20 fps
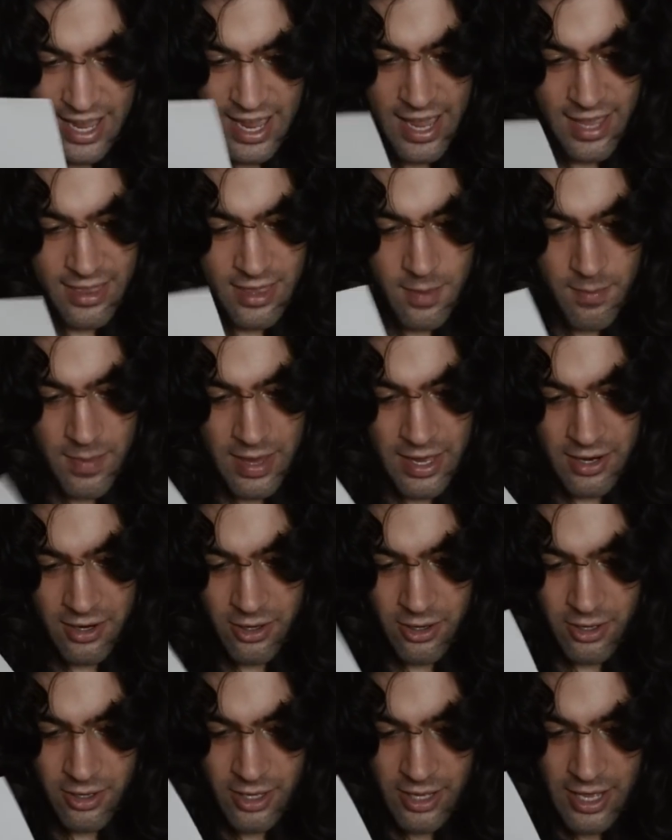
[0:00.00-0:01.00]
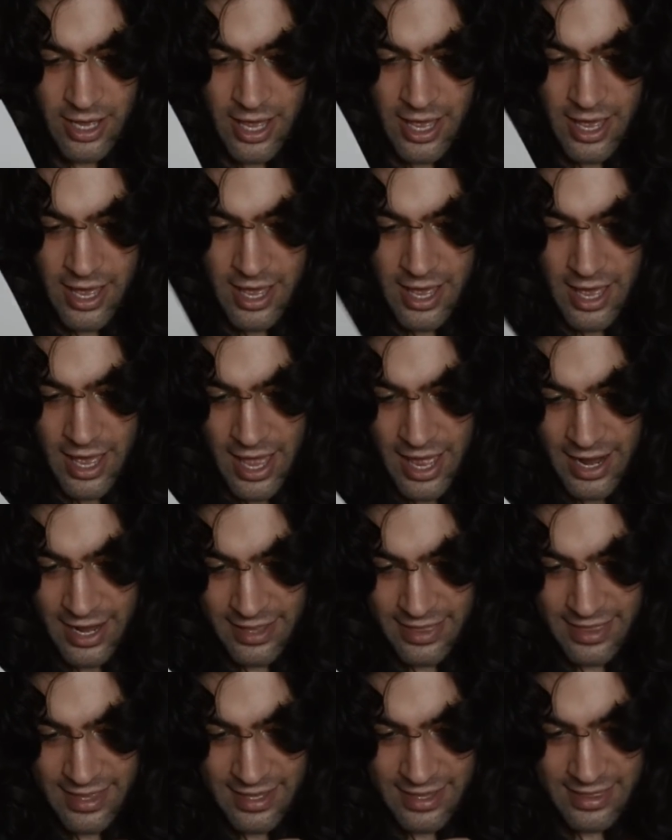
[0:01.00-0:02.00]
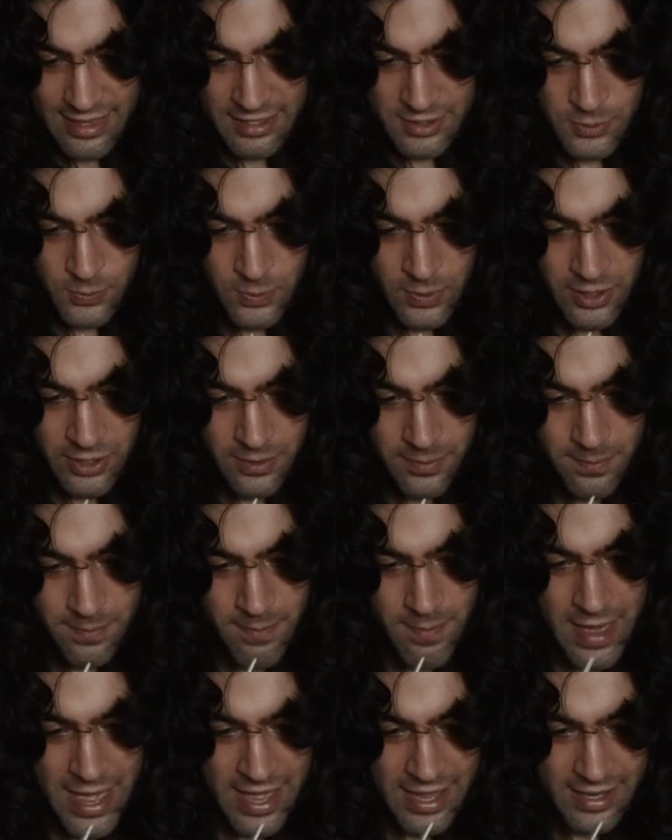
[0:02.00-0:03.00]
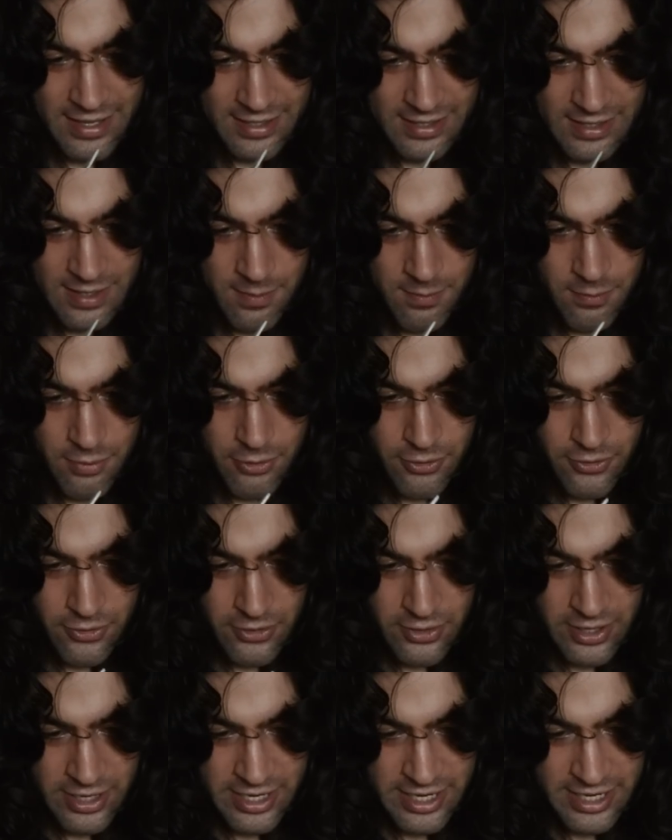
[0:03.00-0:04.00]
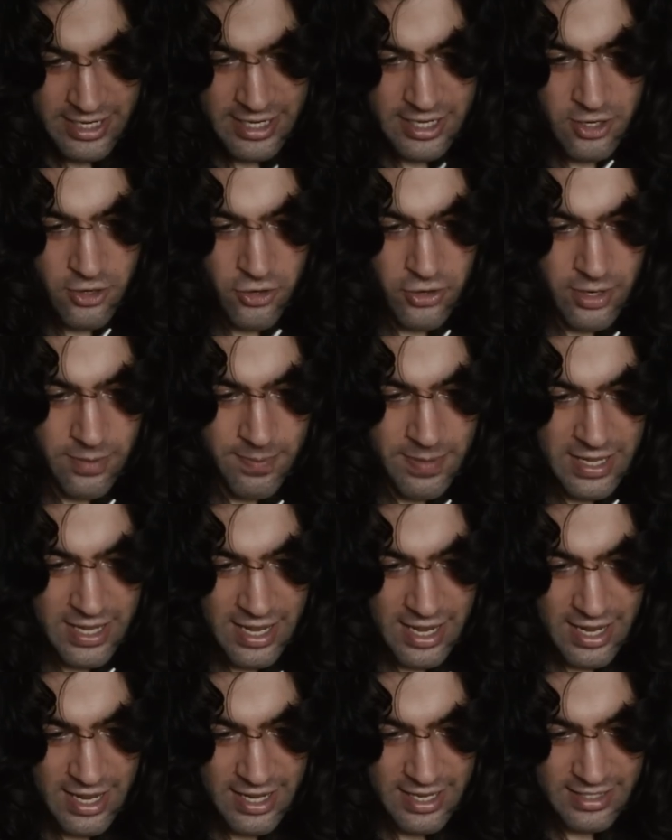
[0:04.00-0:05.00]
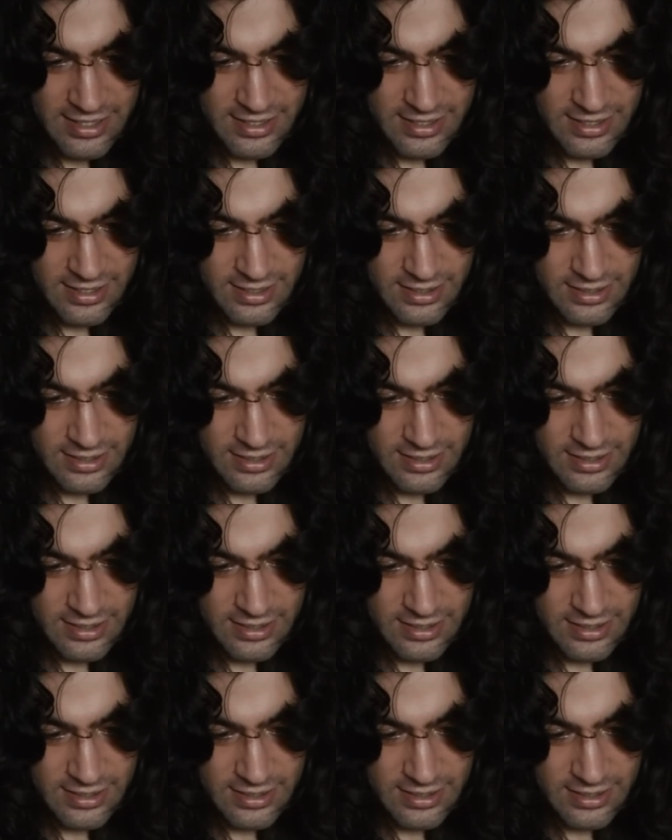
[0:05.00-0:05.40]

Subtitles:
in the middle, and I think this will make some pretty creepy eyes.